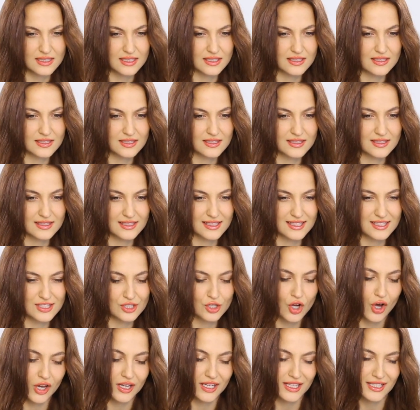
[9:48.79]
It's
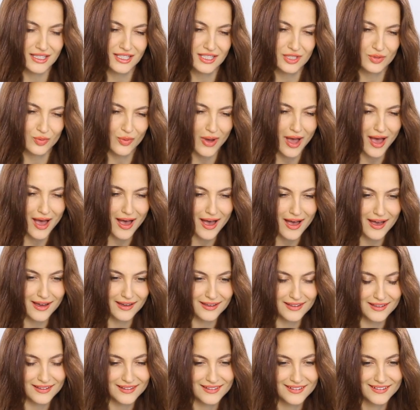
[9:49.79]
got his
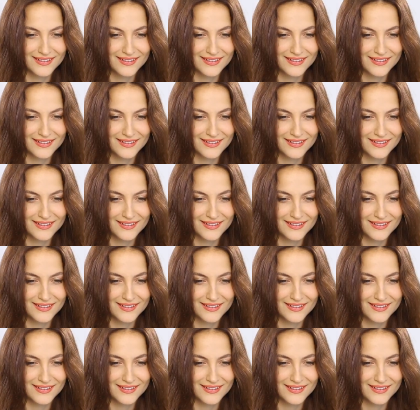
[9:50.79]
swag.